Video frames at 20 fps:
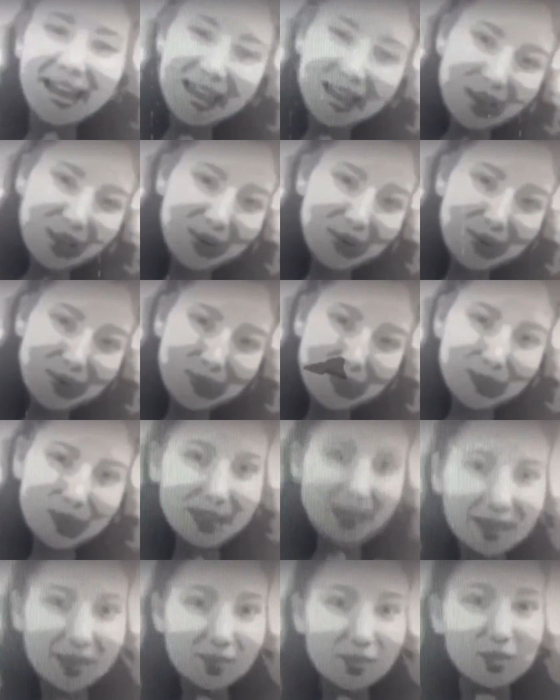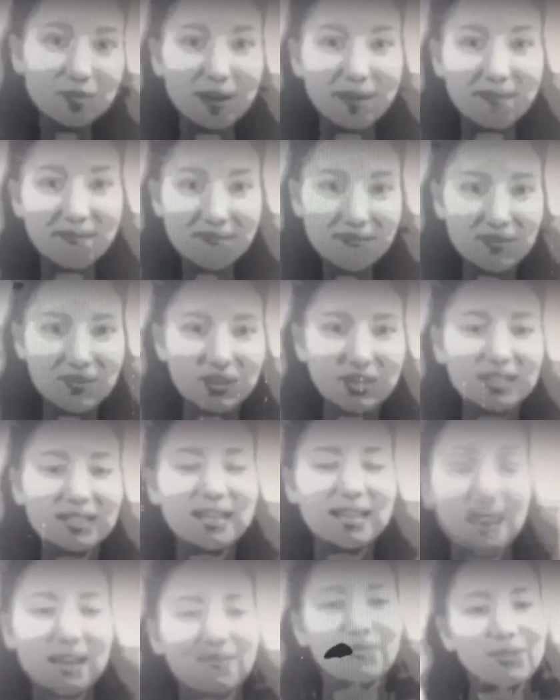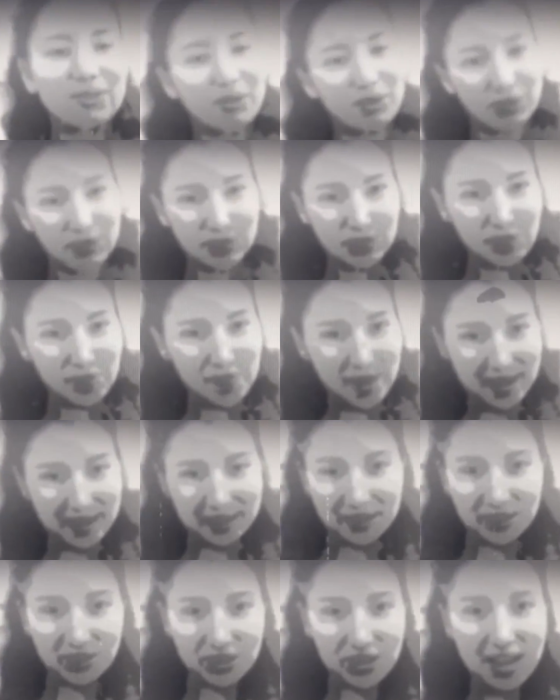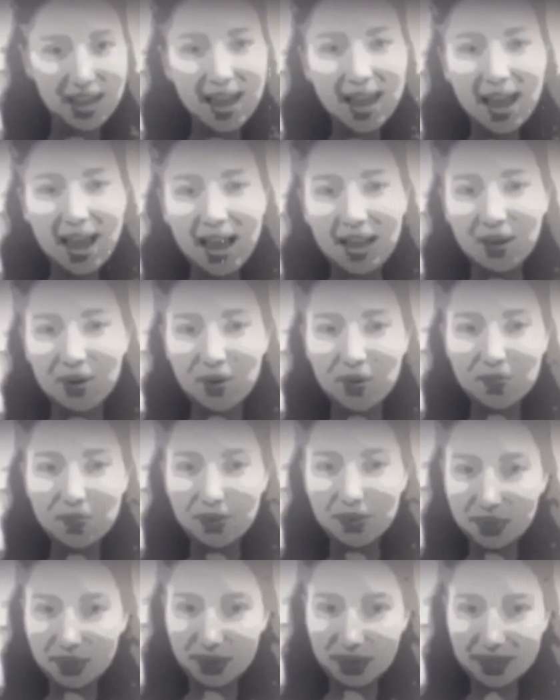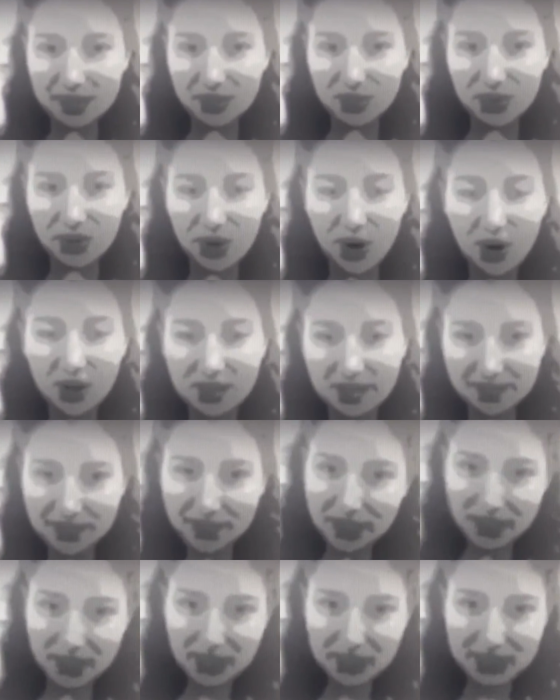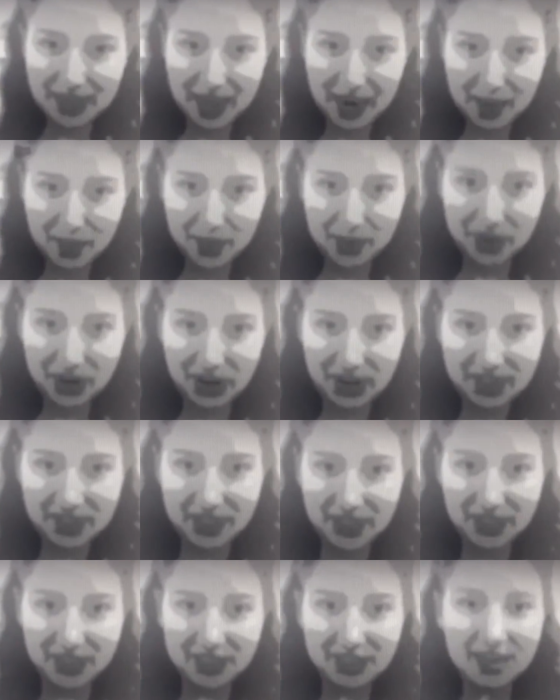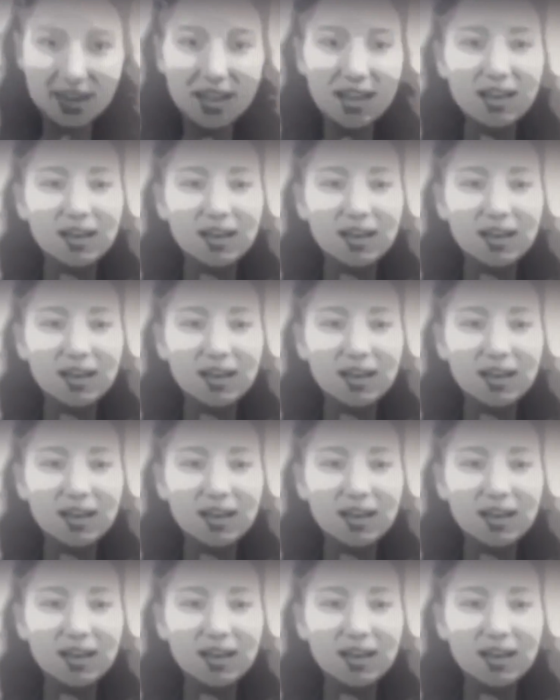Hello, welcome to my first ever YouTube feed. I hope you enjoy all the videos that I put on here.